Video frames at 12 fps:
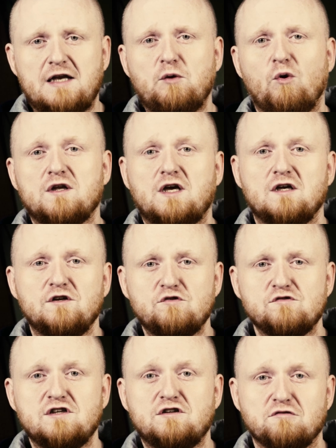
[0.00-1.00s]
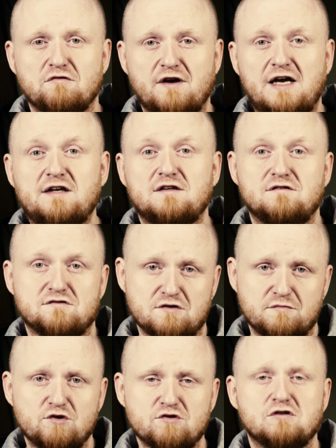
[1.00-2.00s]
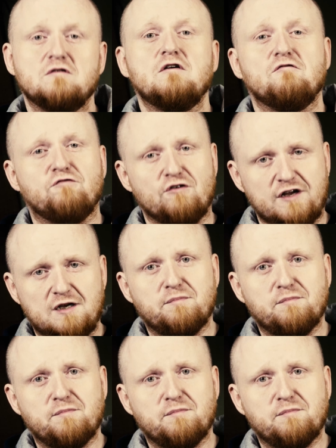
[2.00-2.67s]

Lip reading: anyone can use it to create a distribution for any